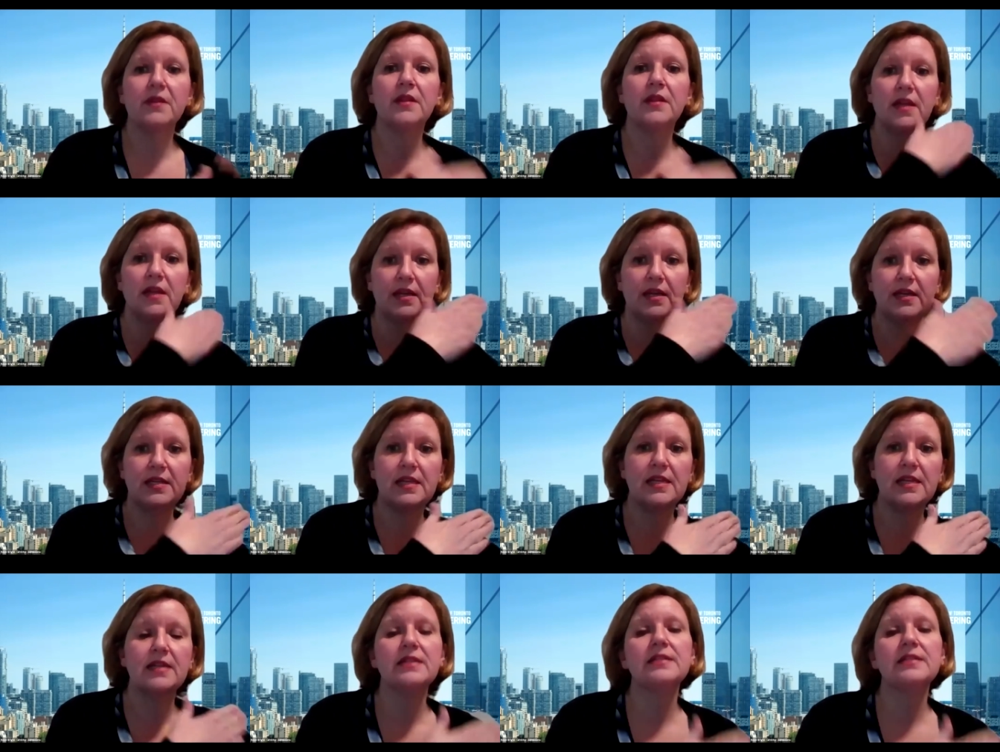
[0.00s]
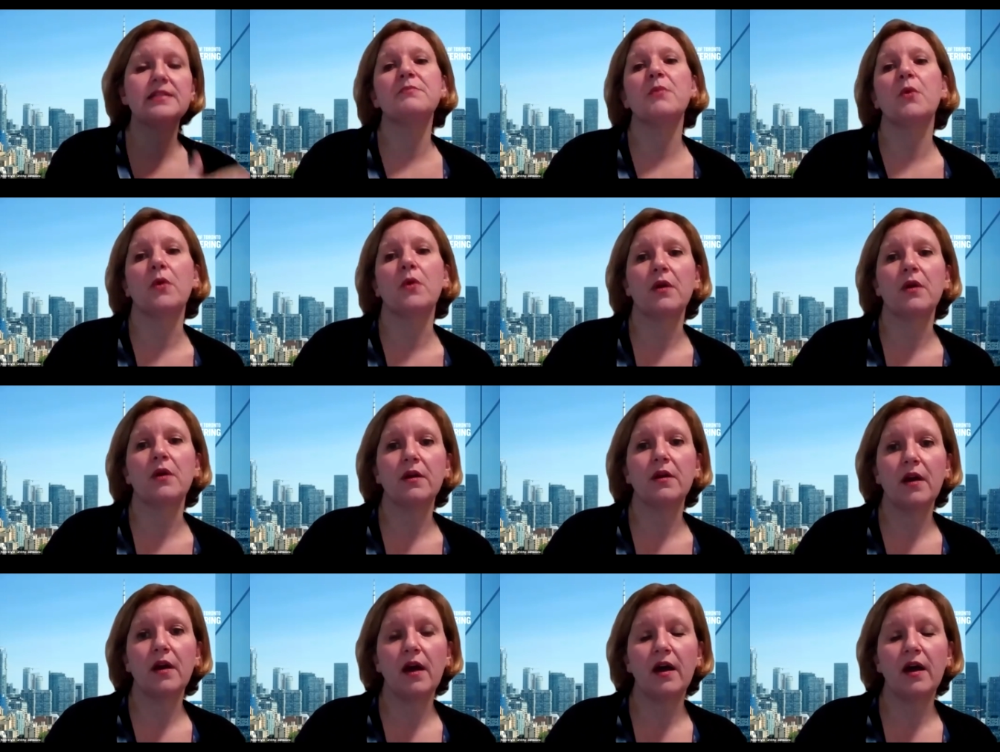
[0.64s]
it is
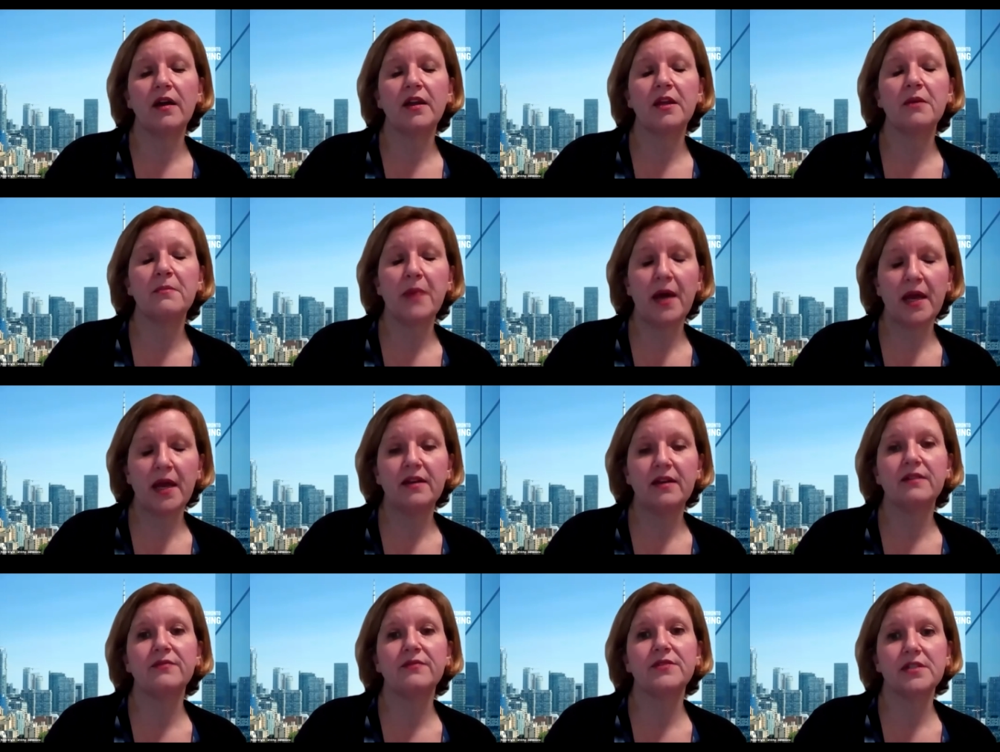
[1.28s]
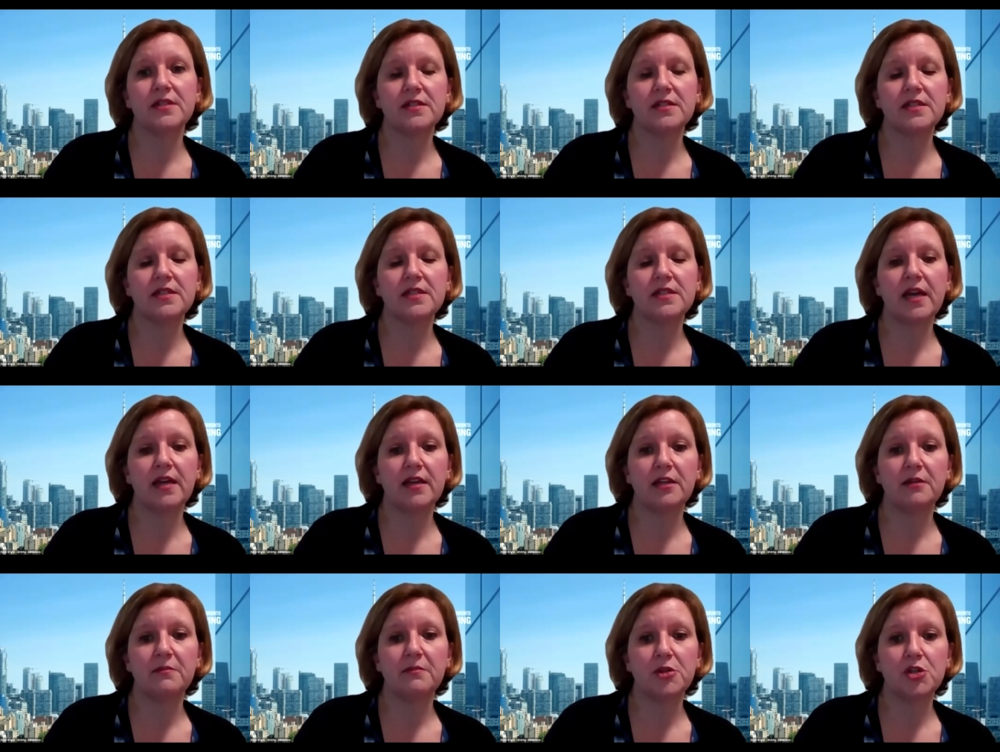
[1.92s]
more competitive to
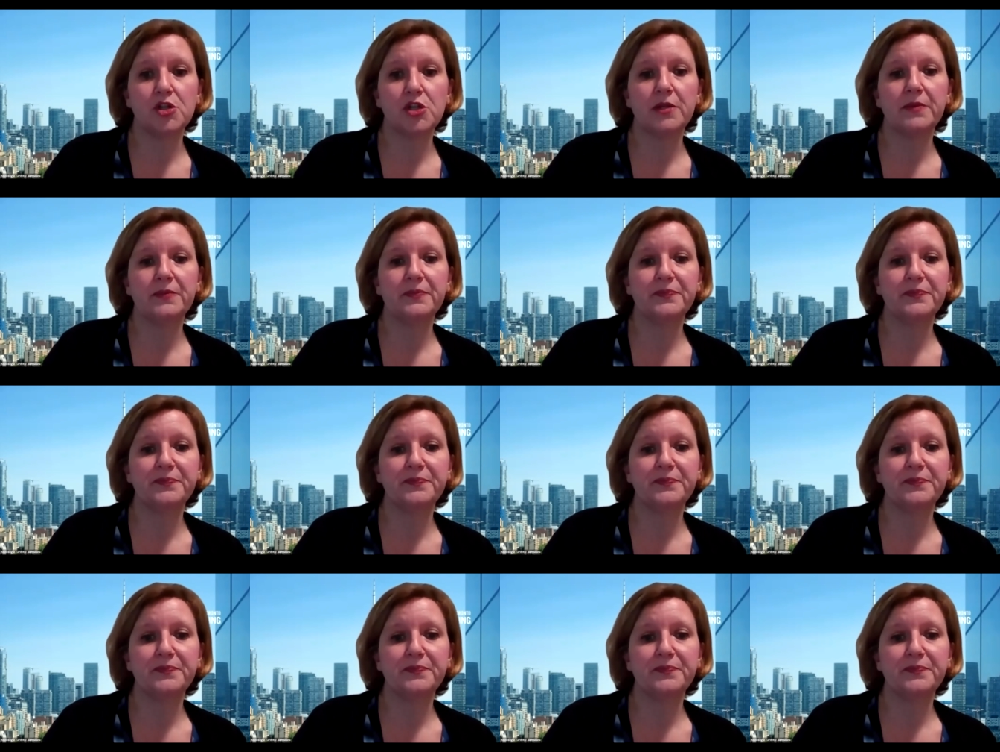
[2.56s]
gain admission.